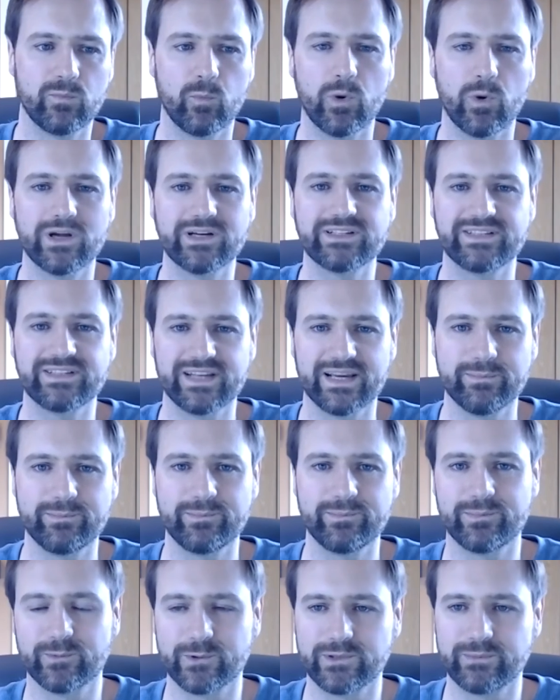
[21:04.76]
One
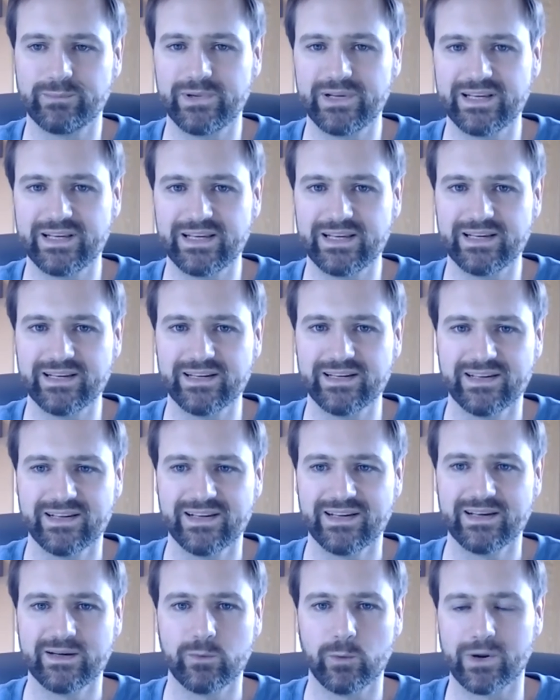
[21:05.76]
tip would be,
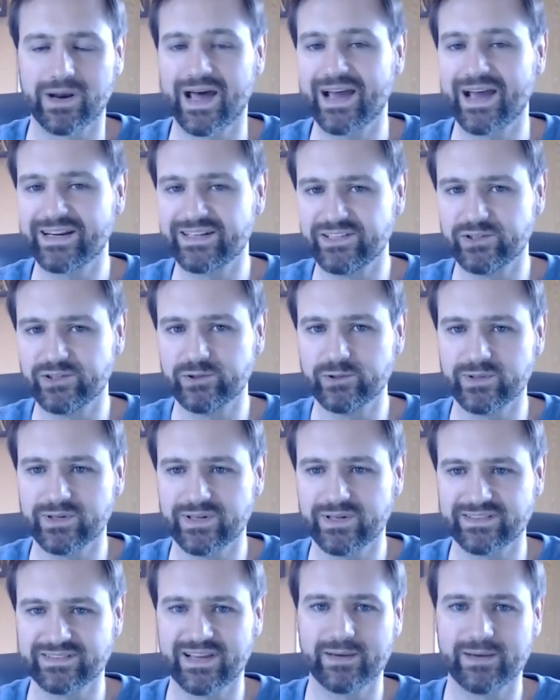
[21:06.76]
what I do
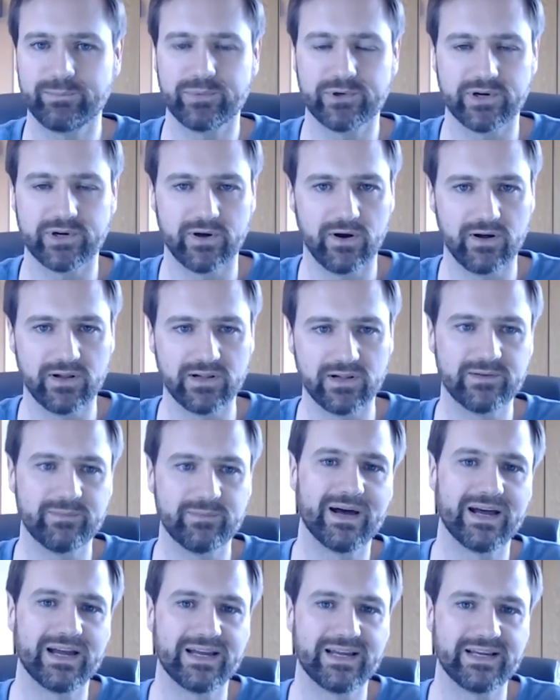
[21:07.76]
is I put all of
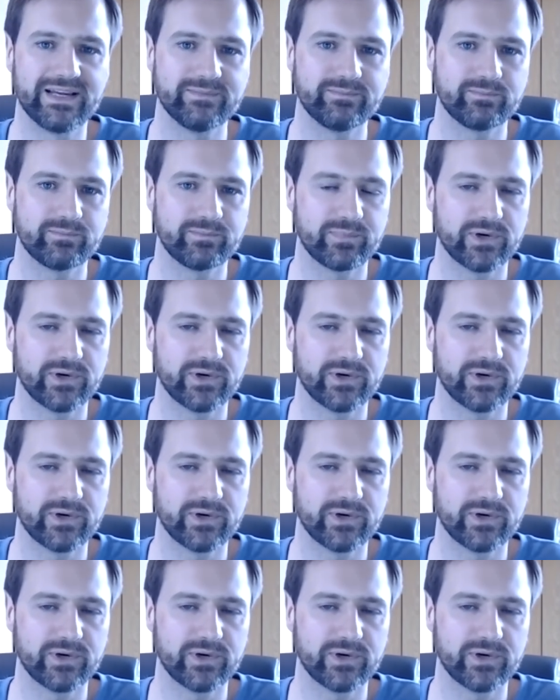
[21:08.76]
my